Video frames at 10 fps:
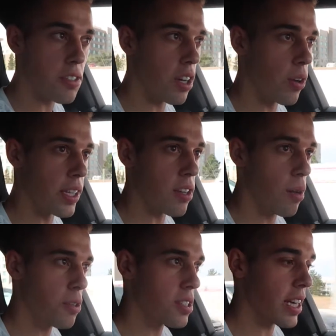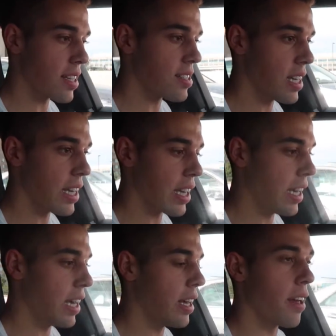so it's almost like
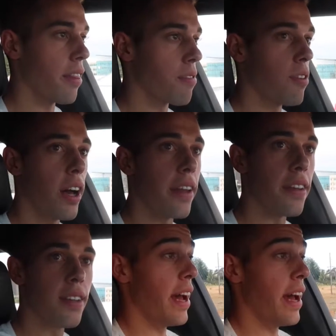sitting in the front.